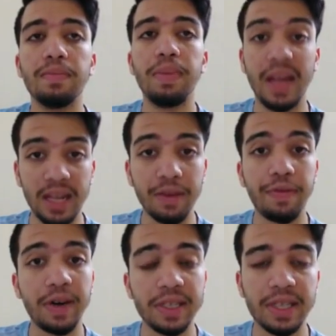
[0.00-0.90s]
playing the
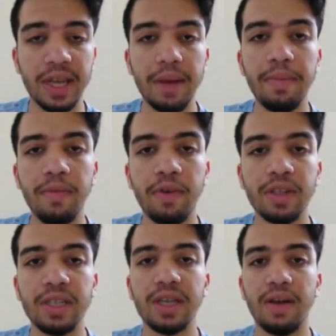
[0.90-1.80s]
first game
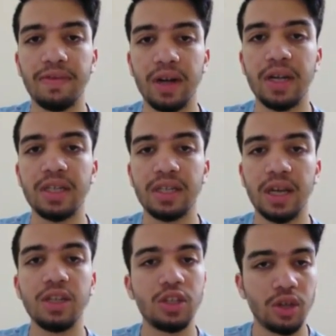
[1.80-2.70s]
versus
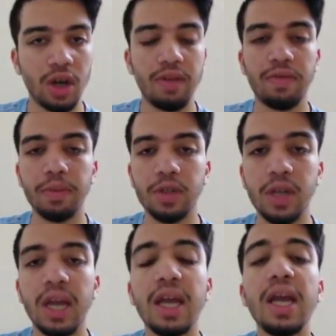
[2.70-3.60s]
Afghanistan starting from
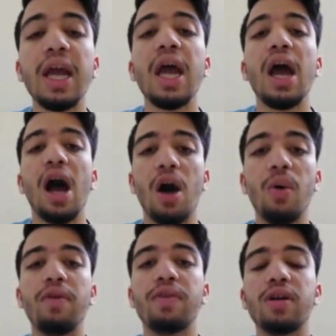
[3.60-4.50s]
today.
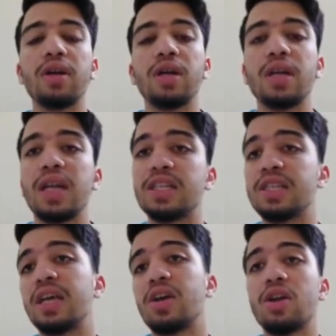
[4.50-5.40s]
However, let's
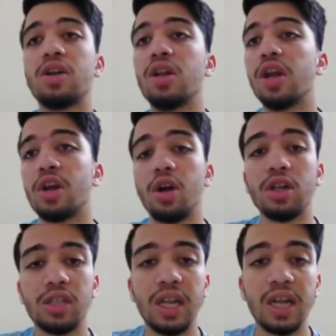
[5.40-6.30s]
take on the
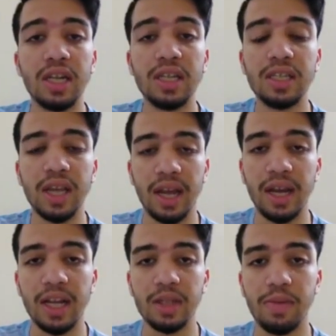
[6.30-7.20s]
records that this
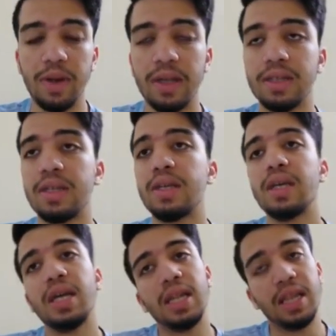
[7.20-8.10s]
side has placed.
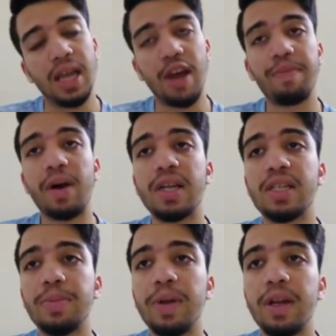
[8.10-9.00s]
They have
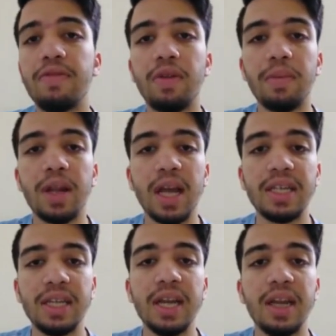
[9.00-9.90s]
participated from the
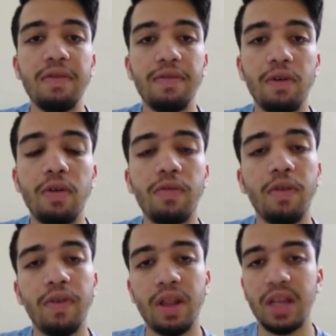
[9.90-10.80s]
1984,
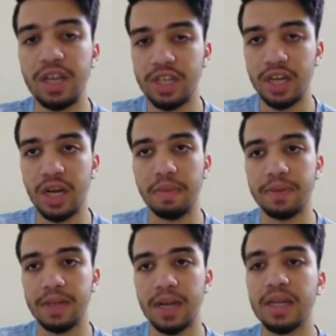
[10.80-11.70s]
from where the Asia Cup
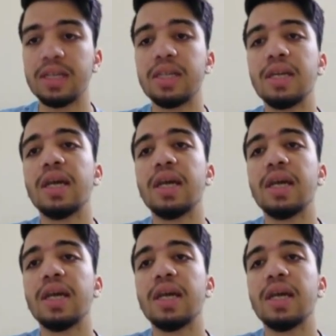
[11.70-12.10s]
started,